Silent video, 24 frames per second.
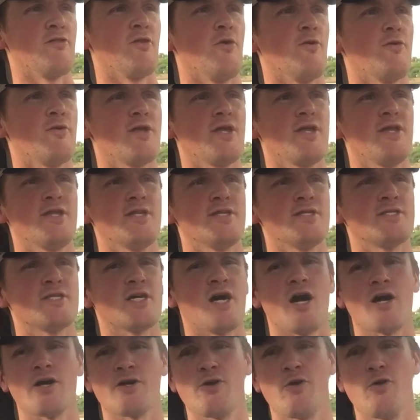loaded
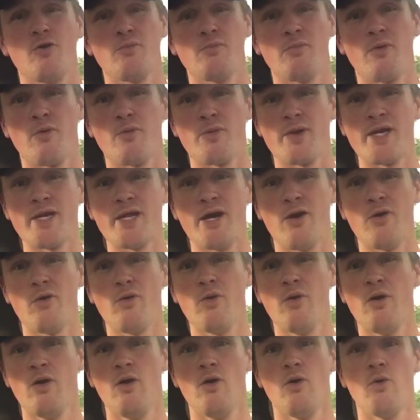taco
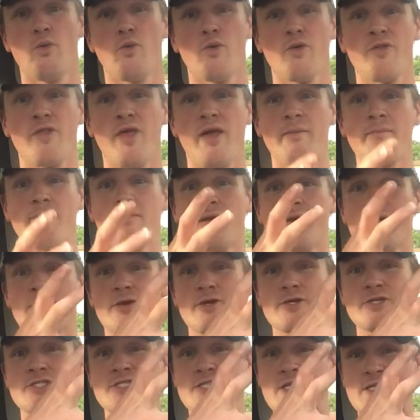burrito where they
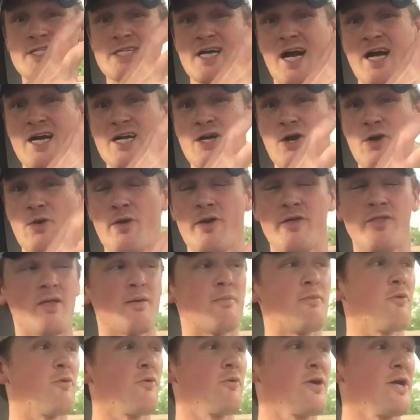merge the taco and
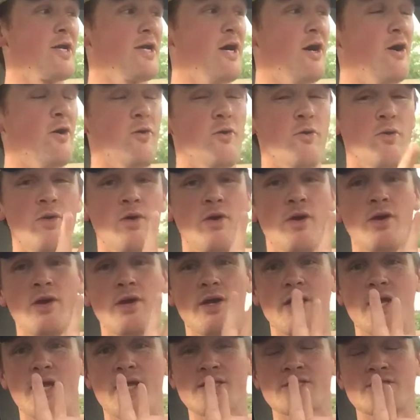the burrito
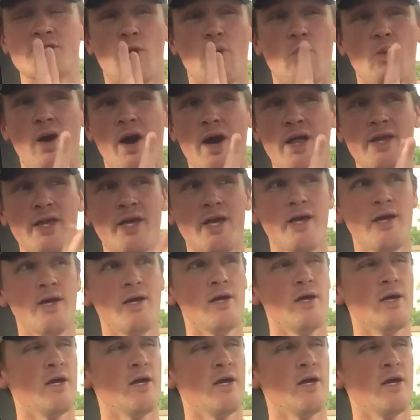into one